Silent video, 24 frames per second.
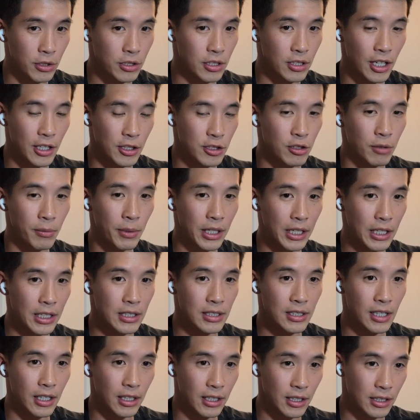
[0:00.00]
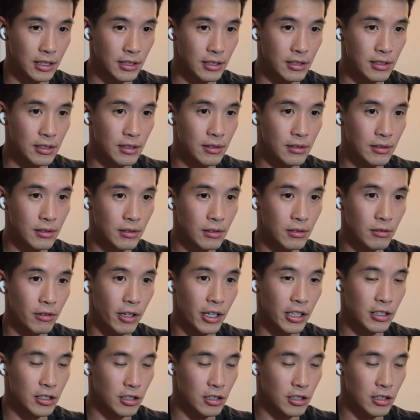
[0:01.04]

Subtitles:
and not so many inside ins, right?